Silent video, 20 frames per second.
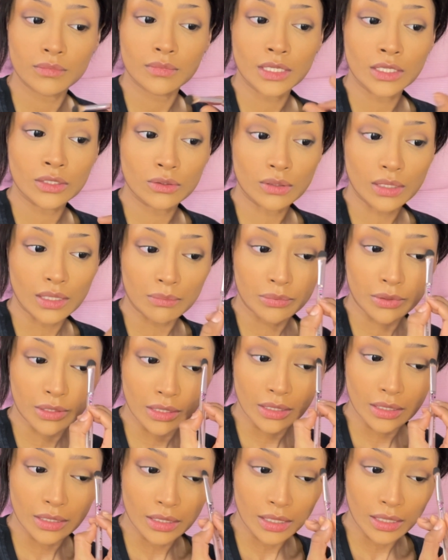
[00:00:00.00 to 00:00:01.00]
I do like
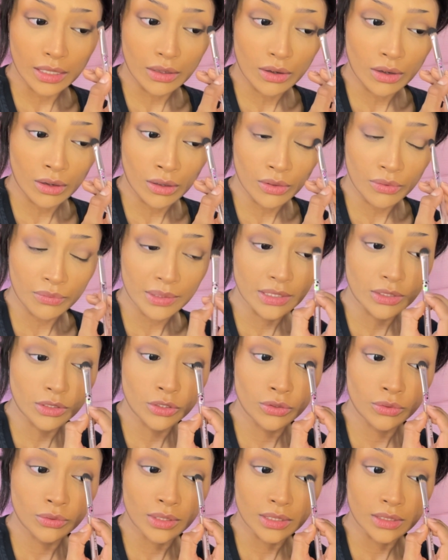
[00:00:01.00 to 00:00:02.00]
bringing it like all the way
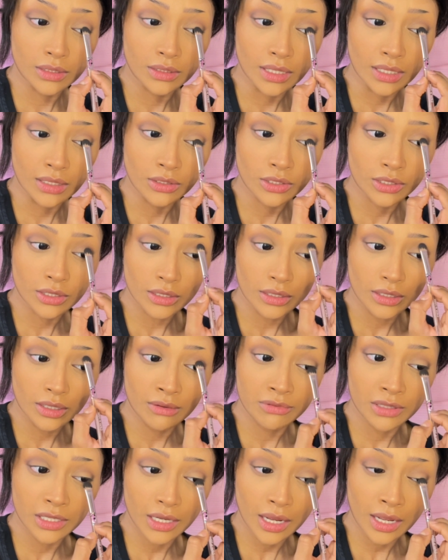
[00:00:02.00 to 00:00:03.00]
to the center
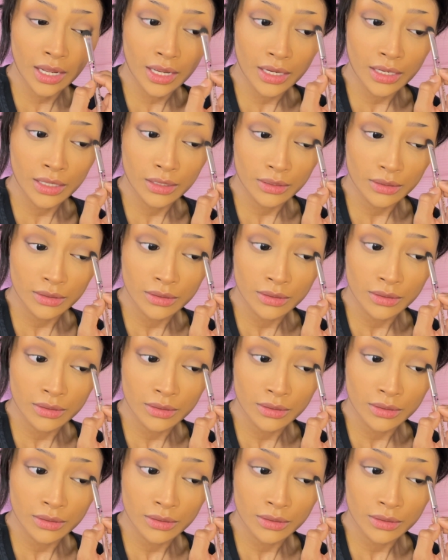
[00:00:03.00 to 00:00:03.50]
of the eye,